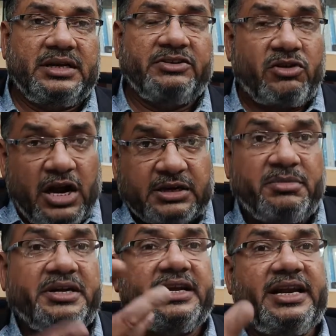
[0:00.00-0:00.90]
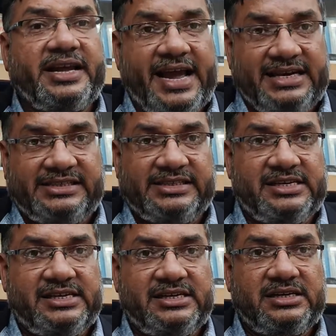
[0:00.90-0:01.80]
it will automatically
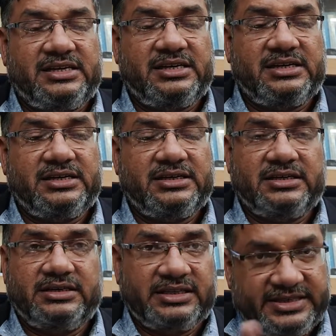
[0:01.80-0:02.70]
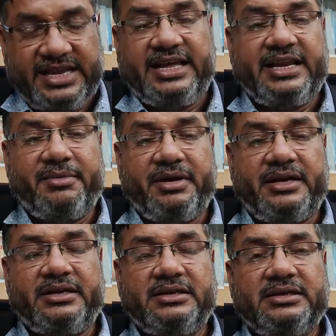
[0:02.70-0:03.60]
cancel the sale
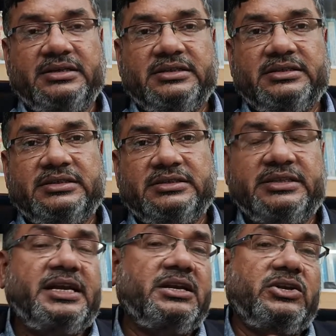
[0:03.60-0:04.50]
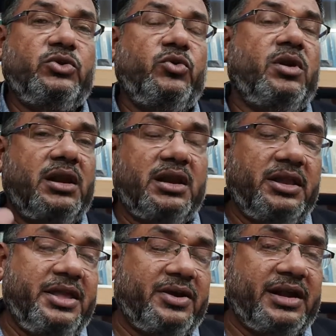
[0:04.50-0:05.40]
agreement. Then you
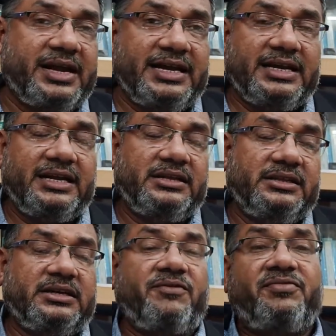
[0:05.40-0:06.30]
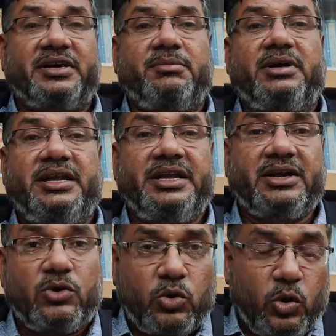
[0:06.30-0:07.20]
can comfortably
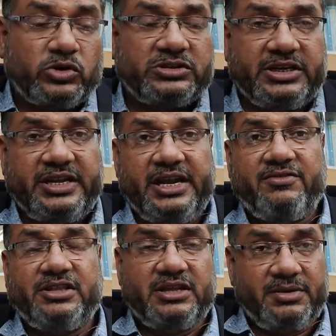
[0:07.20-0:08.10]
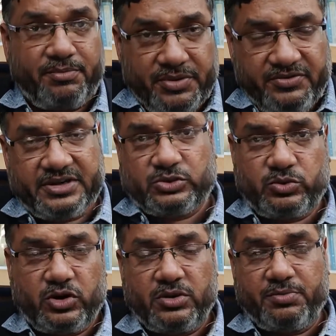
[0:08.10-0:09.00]
close the deal with the
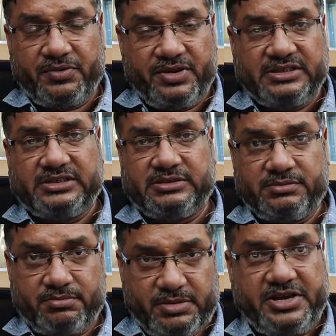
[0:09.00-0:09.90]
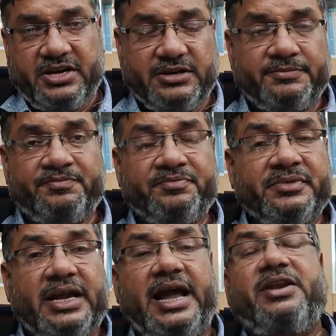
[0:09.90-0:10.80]
previous buyer,
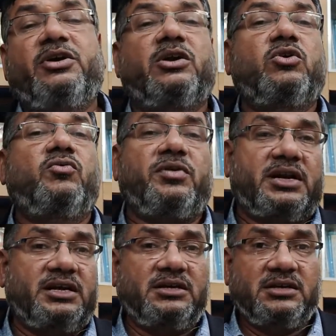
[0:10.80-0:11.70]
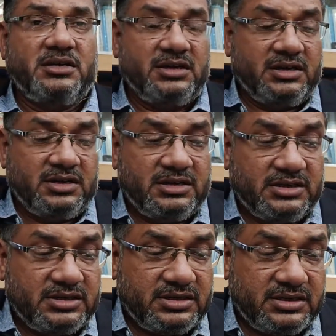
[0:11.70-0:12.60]
and you can go for a
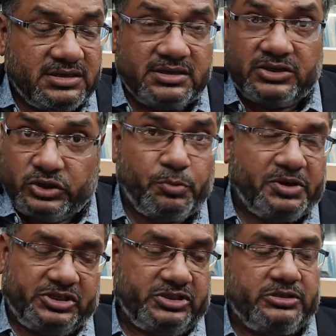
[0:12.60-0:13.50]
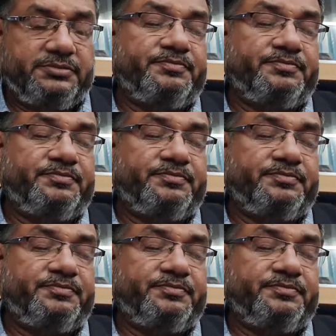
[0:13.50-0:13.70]
new purchase.